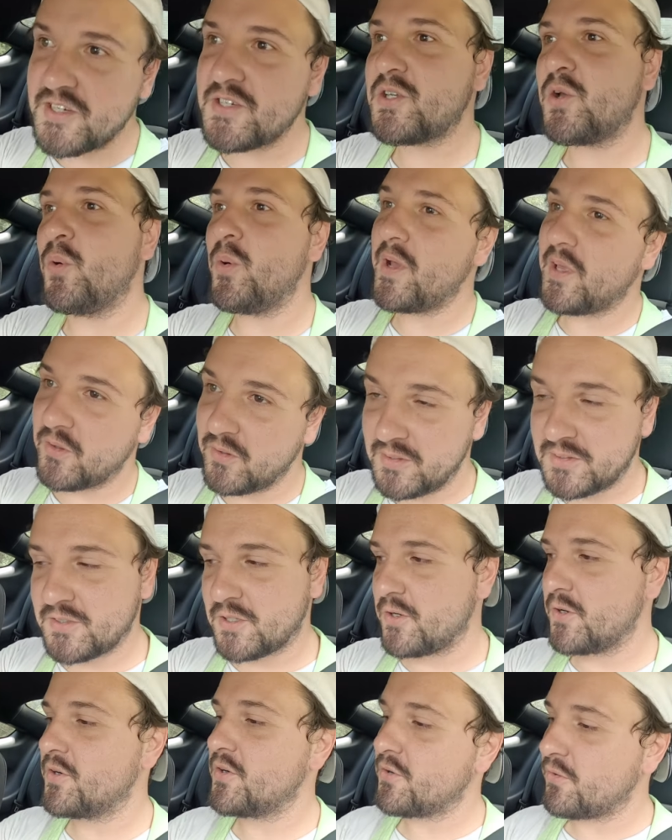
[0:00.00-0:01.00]
I just quickly
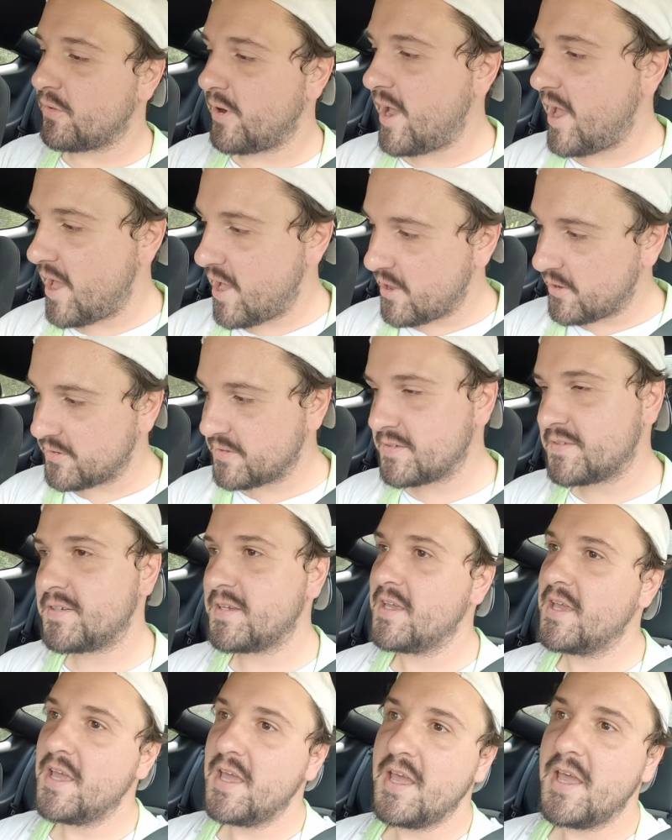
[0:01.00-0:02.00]
turned around
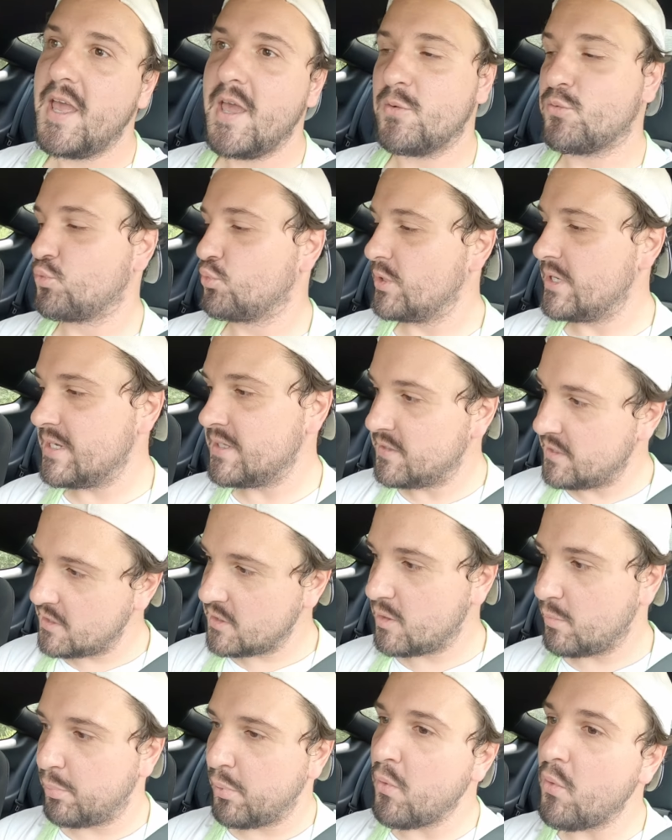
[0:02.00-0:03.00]
and
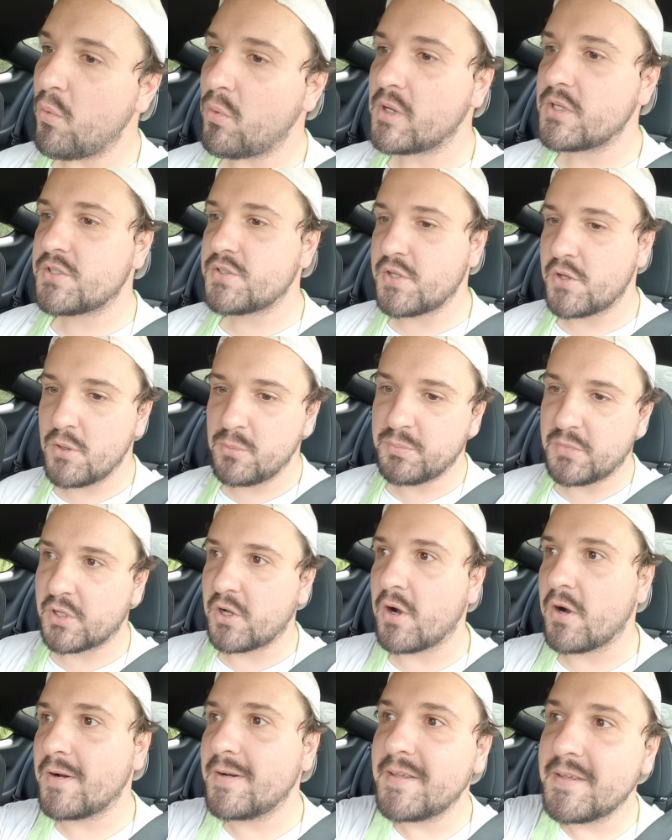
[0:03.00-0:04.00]
redid the pull. I just hope the
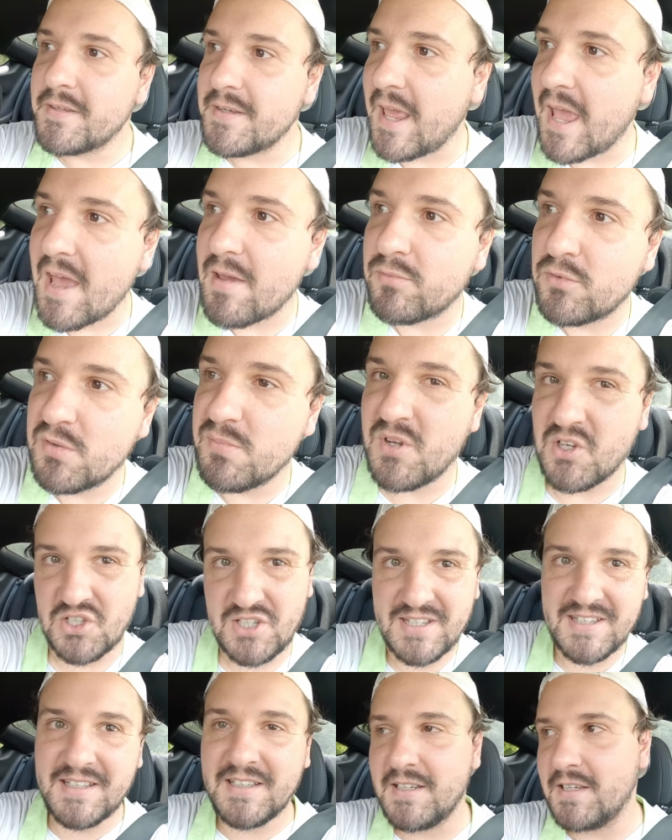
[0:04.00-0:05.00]
car didn't have too
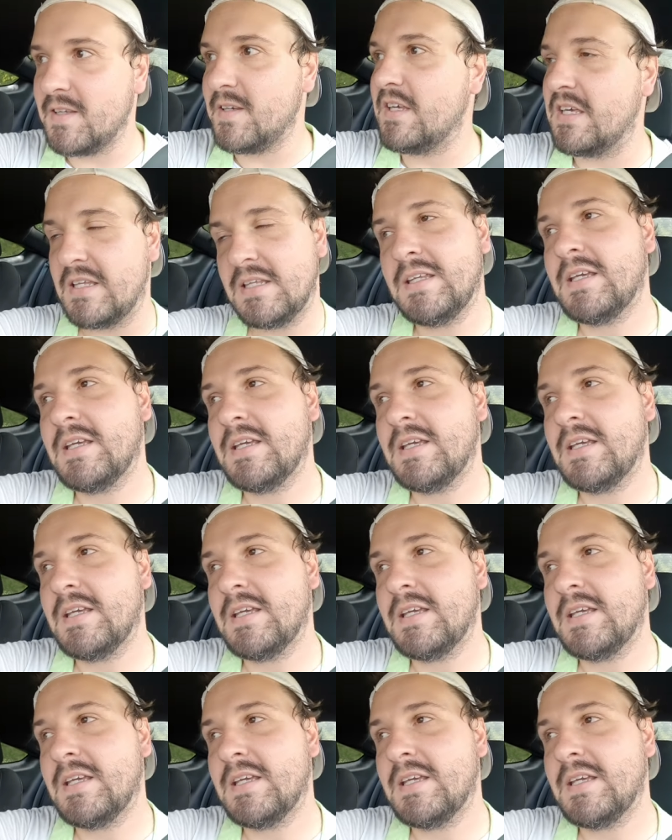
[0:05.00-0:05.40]
much heat in